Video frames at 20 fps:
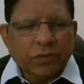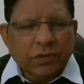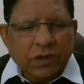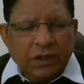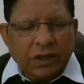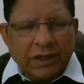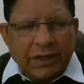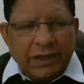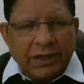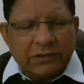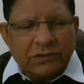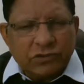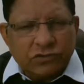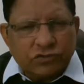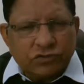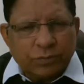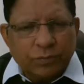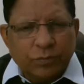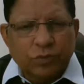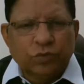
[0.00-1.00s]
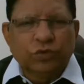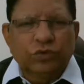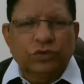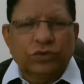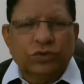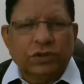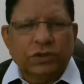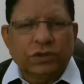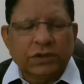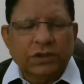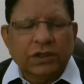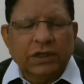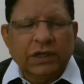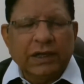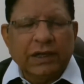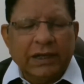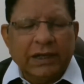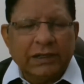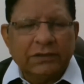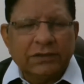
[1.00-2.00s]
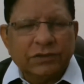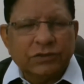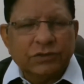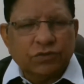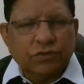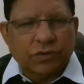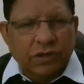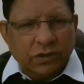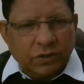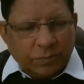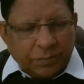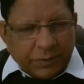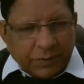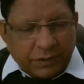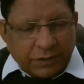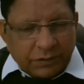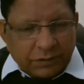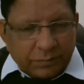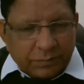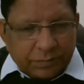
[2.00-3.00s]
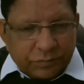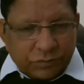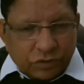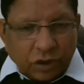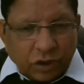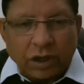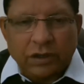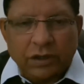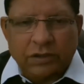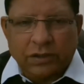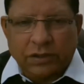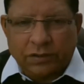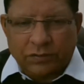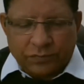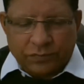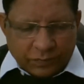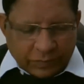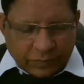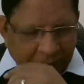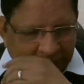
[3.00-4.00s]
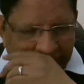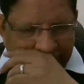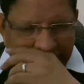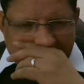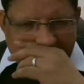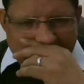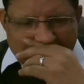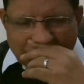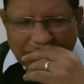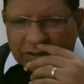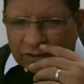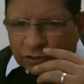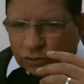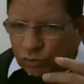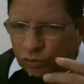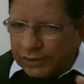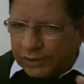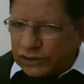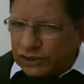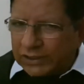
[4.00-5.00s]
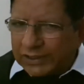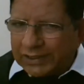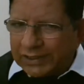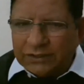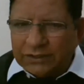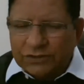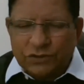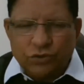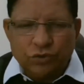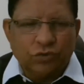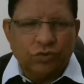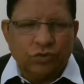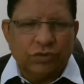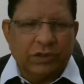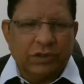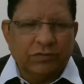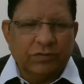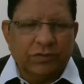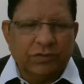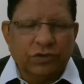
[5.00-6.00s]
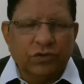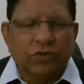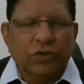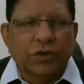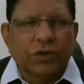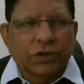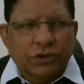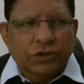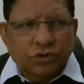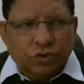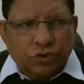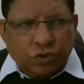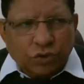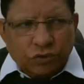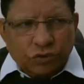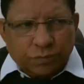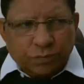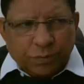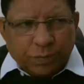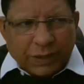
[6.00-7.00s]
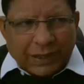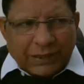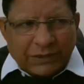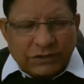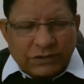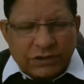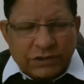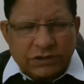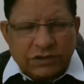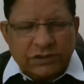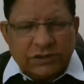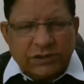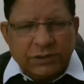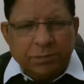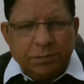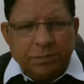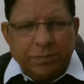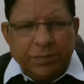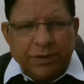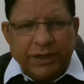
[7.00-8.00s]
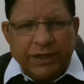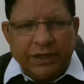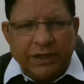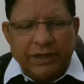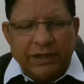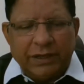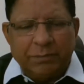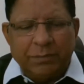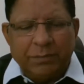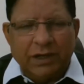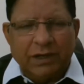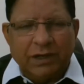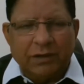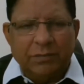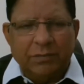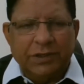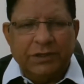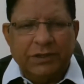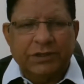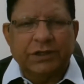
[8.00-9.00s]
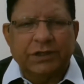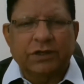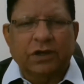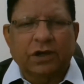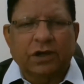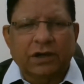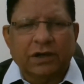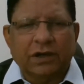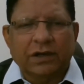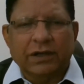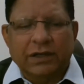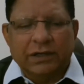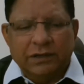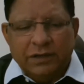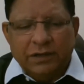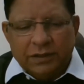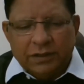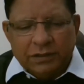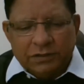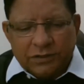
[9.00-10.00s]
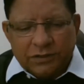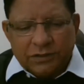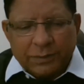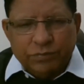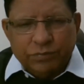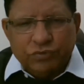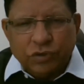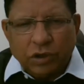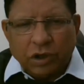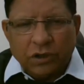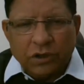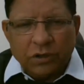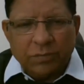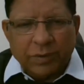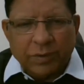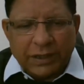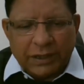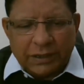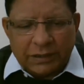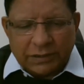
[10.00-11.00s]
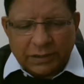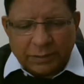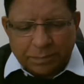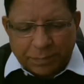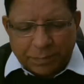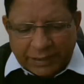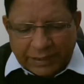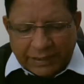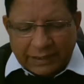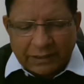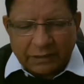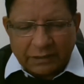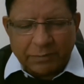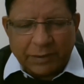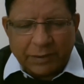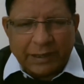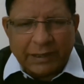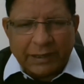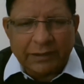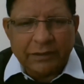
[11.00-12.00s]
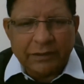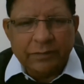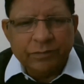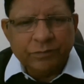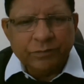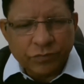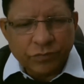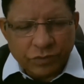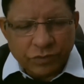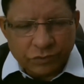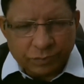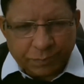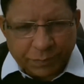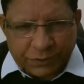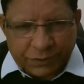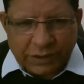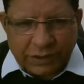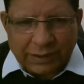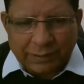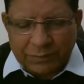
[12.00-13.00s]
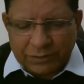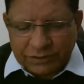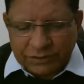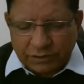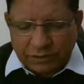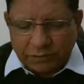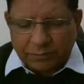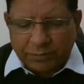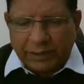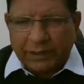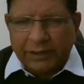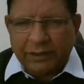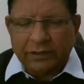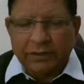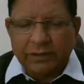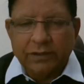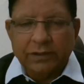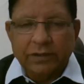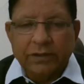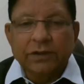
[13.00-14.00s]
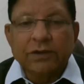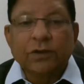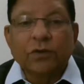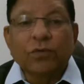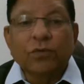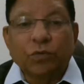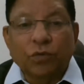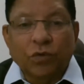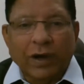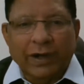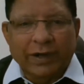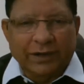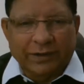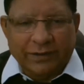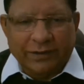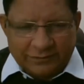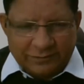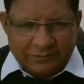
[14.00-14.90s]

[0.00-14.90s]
as smooth as it could have been thought of. There were no HR issues, those branches simply amalgamated or absorbed by the parent bank, Punjab National Bank. Why?